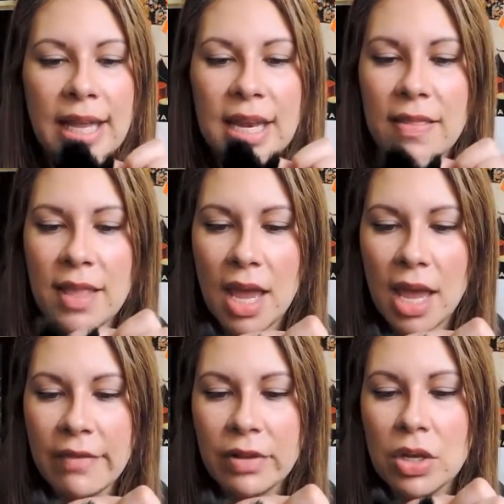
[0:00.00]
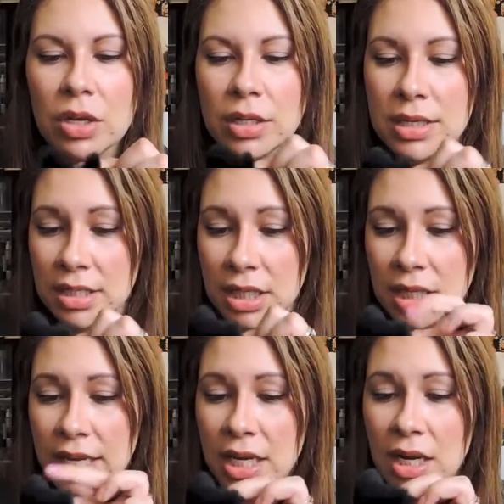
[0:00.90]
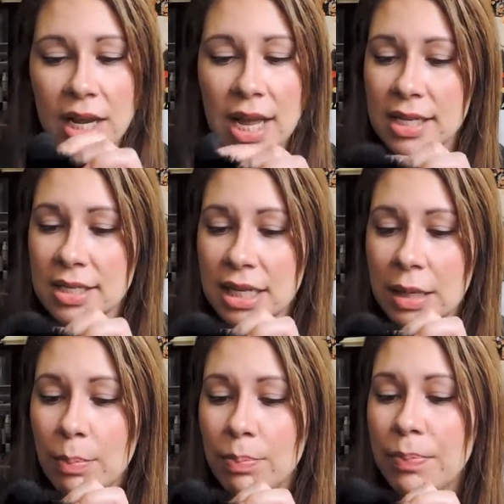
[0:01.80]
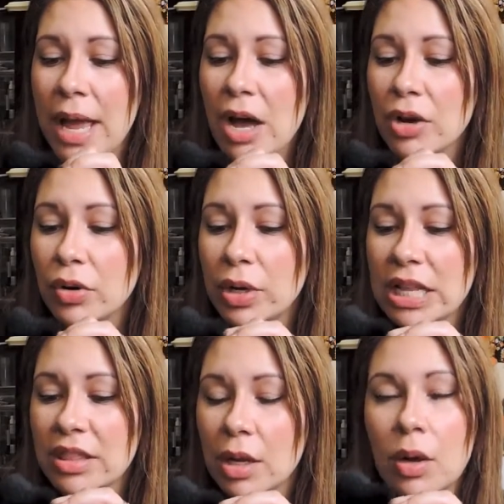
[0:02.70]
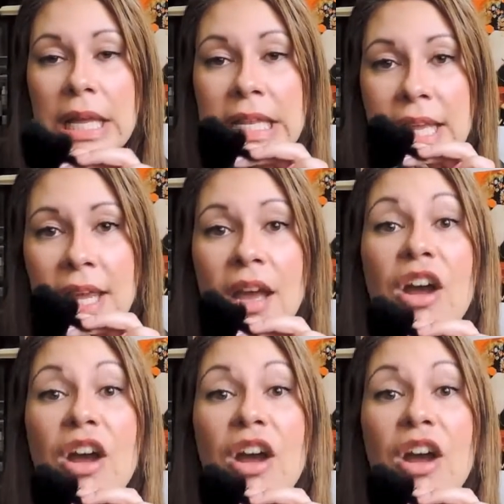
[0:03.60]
Get in there, have a look. Is it clean? I can't see any powder or anything in there.